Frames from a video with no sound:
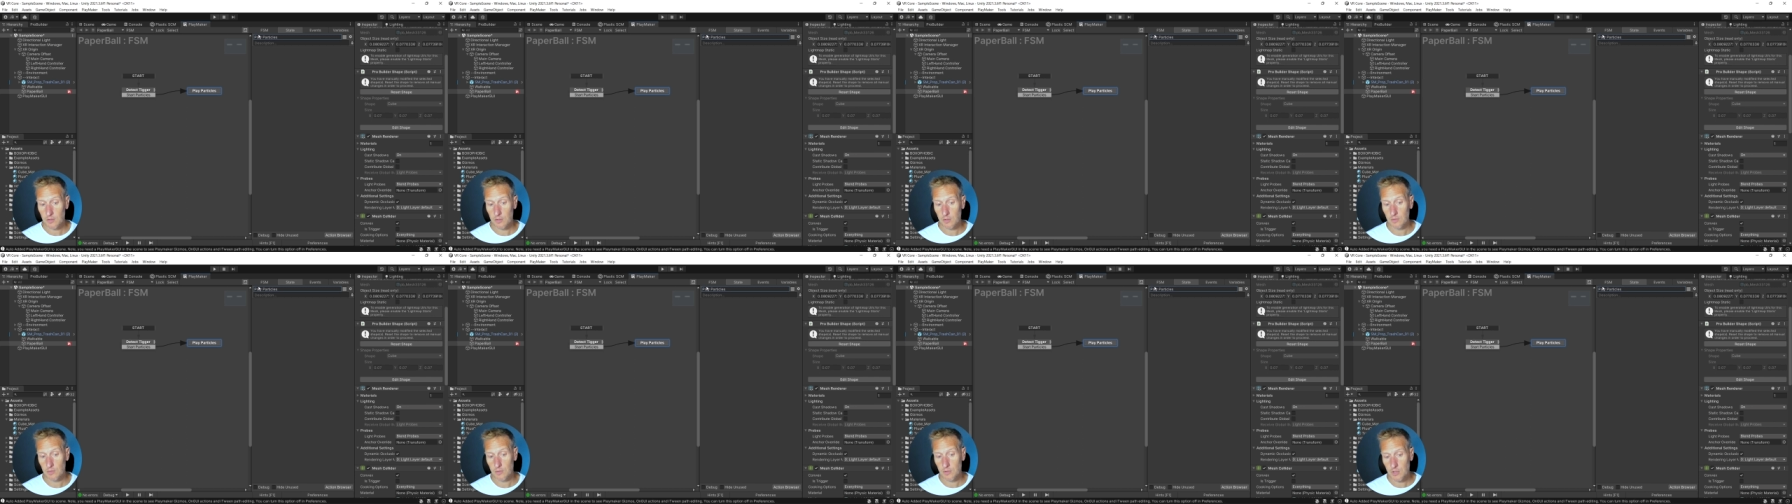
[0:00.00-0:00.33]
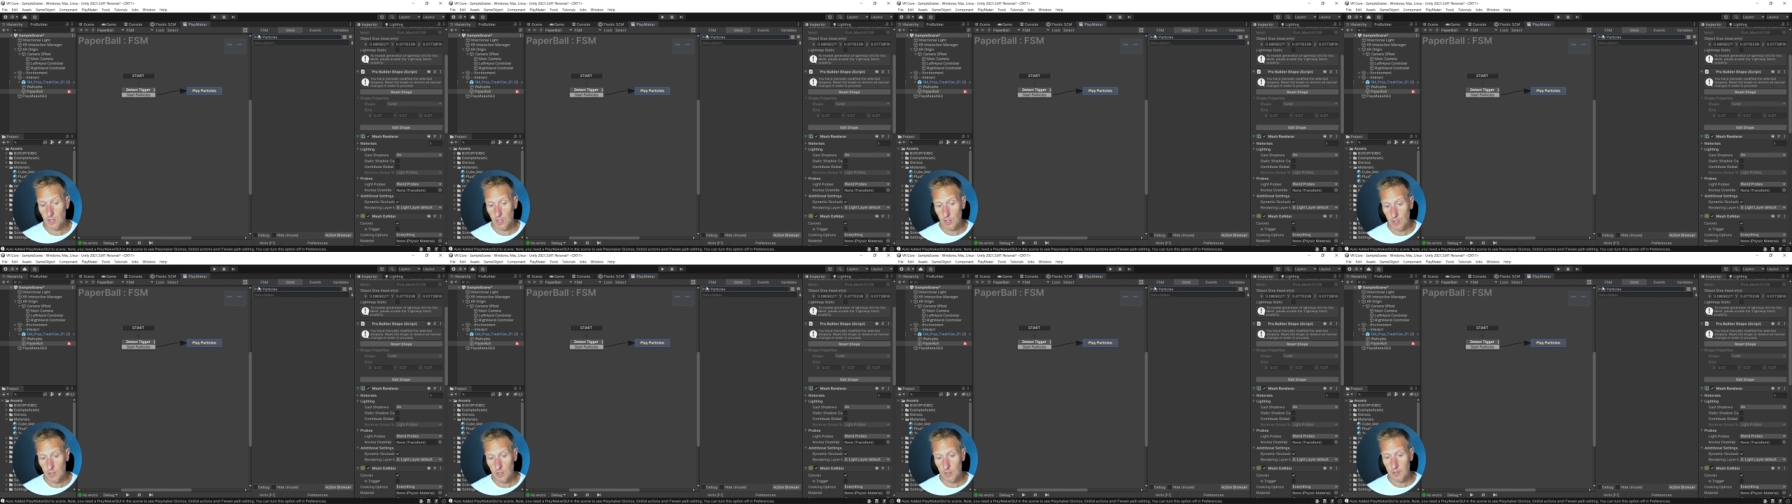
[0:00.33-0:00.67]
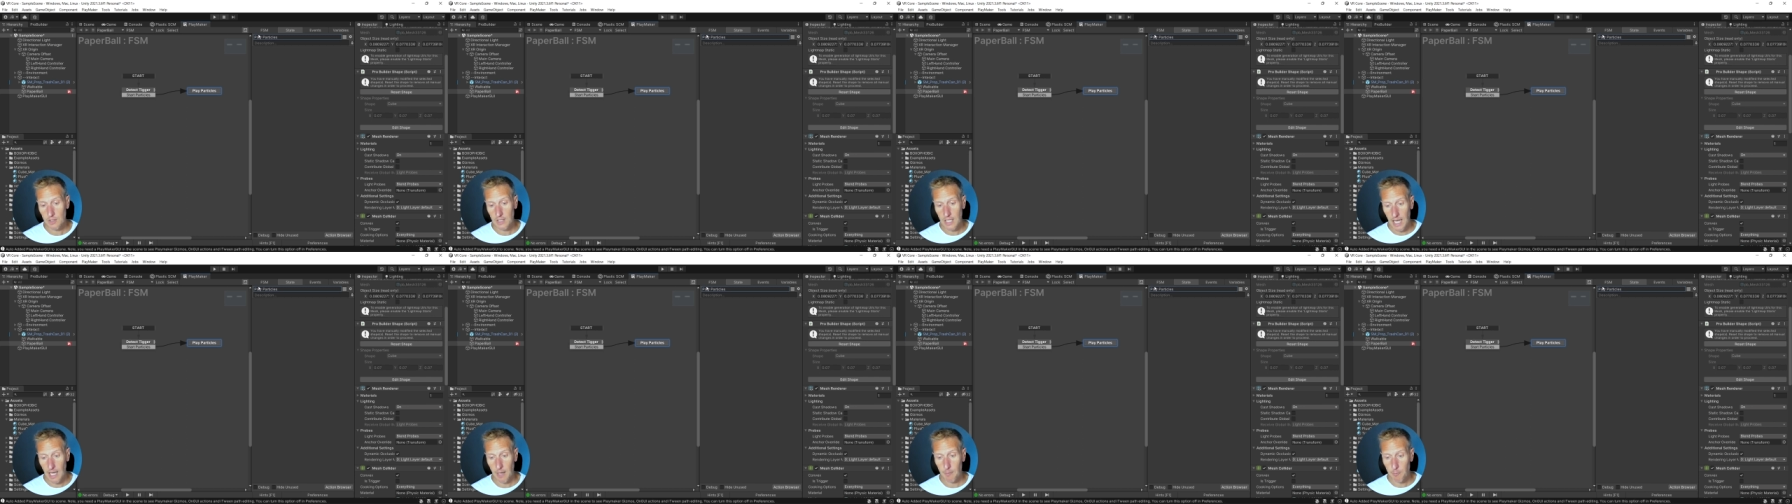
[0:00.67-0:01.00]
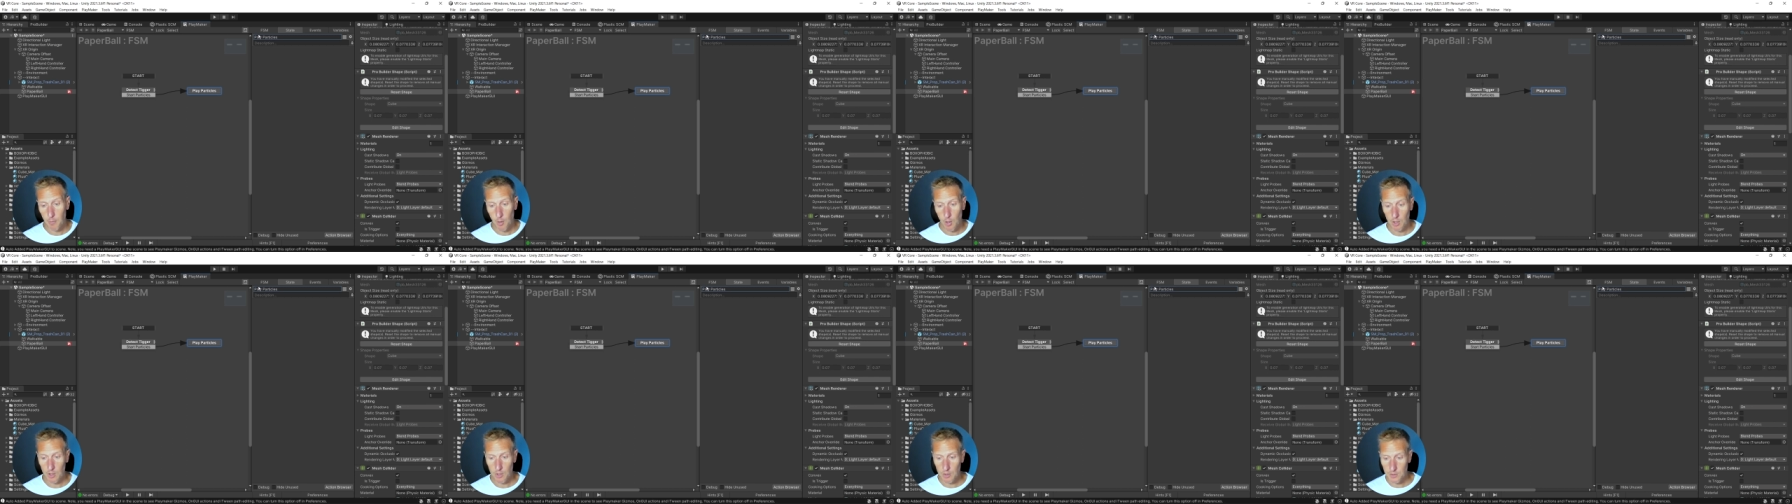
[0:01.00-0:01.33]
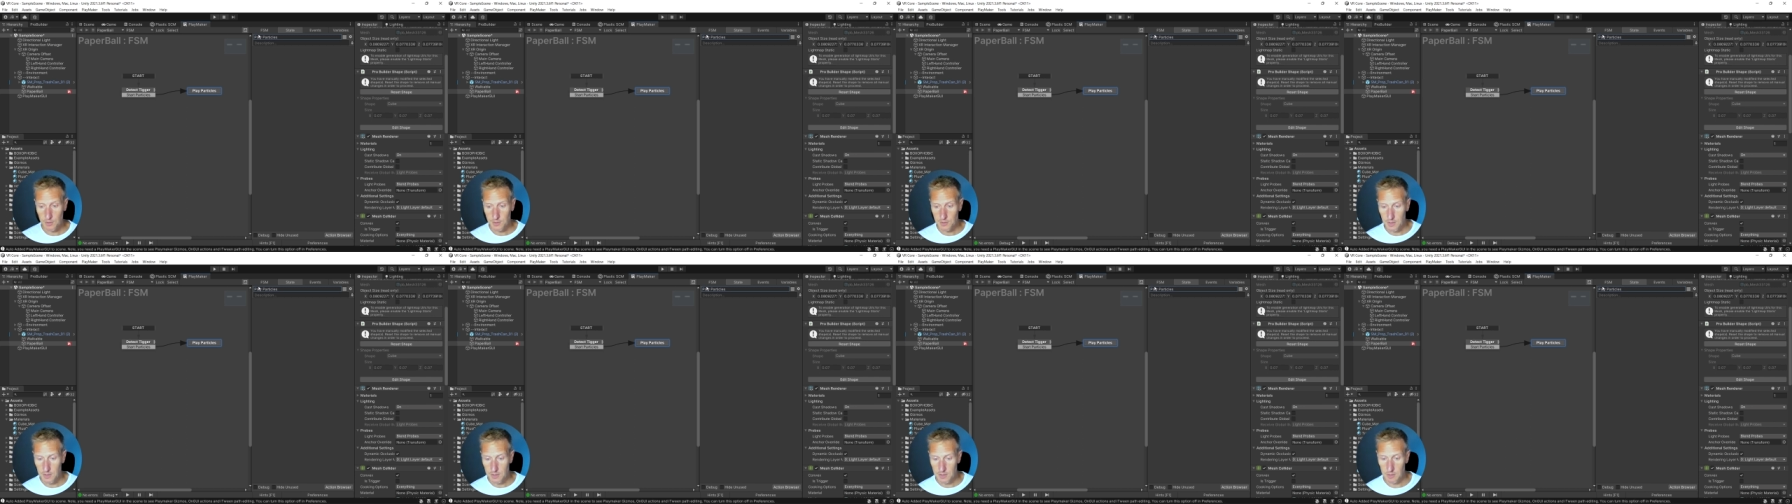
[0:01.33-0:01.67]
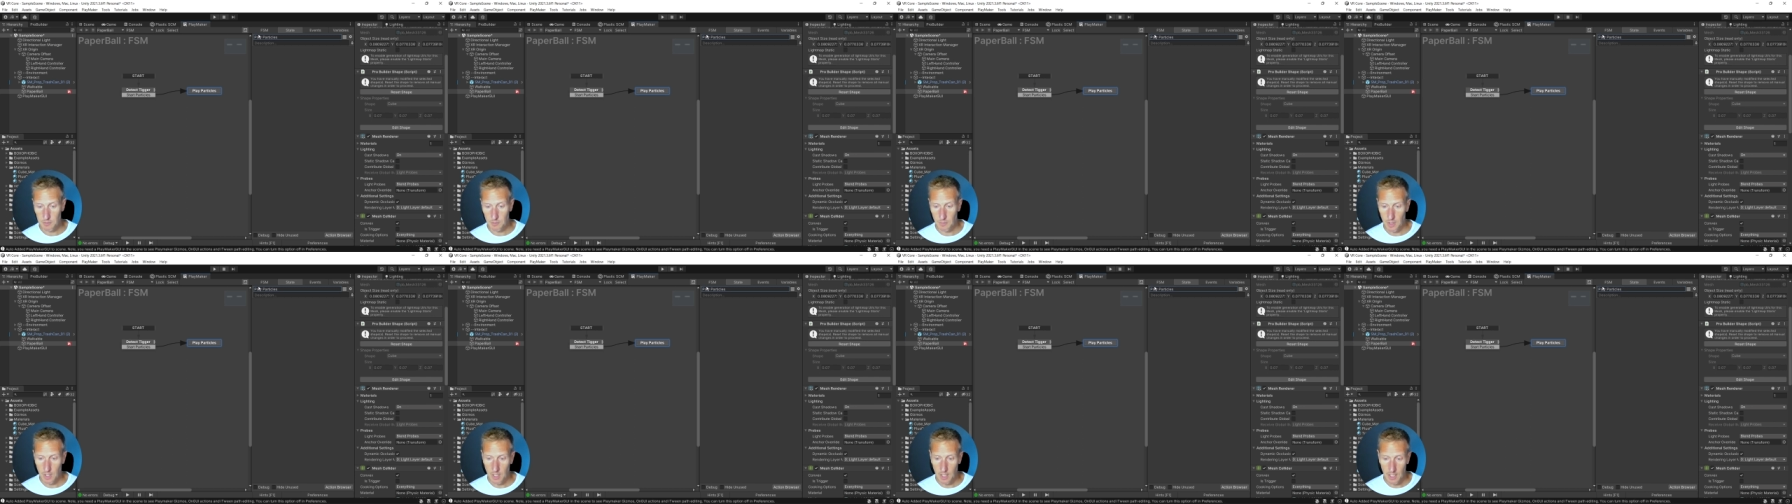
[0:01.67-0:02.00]
to turn that particle
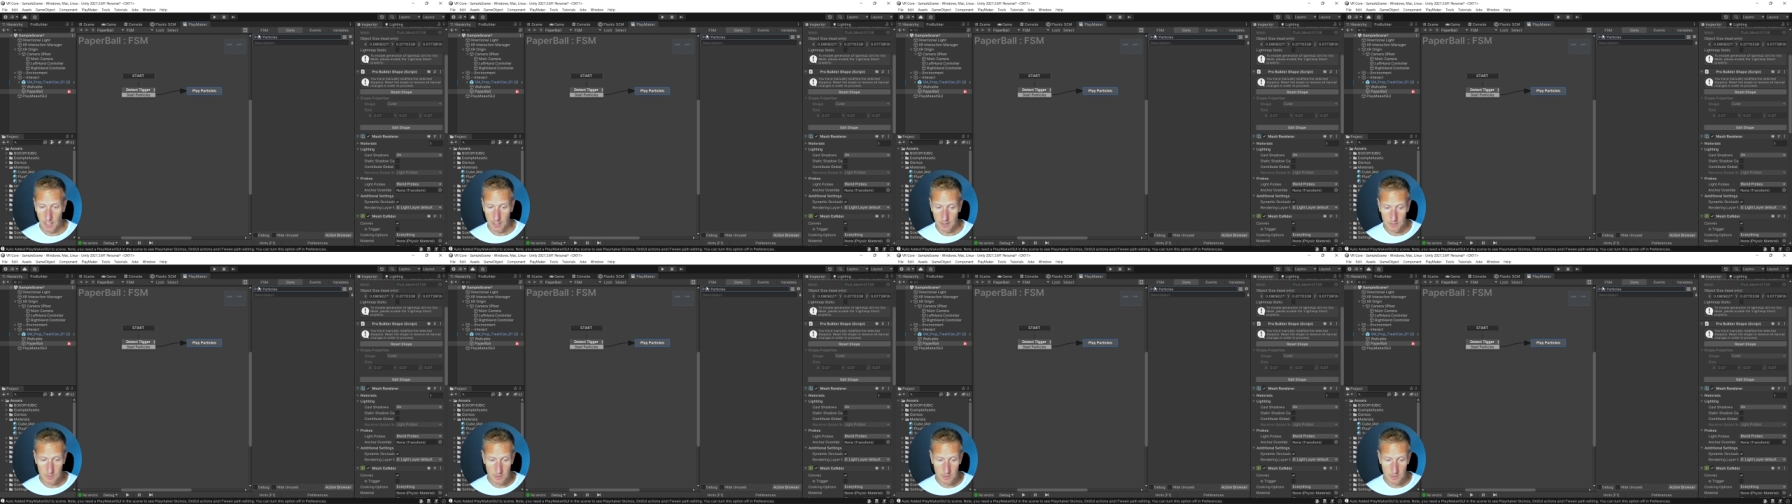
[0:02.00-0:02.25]
system on.